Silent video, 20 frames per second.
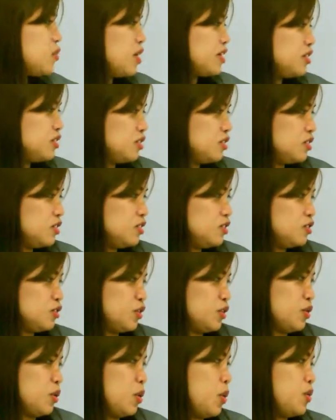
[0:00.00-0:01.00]
questions to
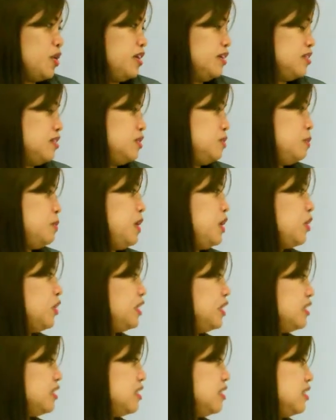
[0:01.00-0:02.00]
your own
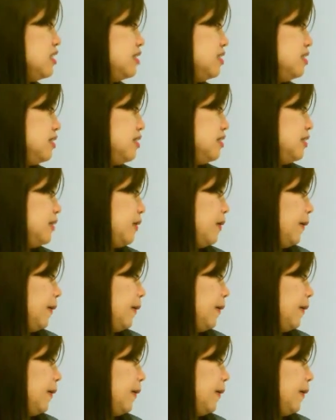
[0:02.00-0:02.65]
experiences.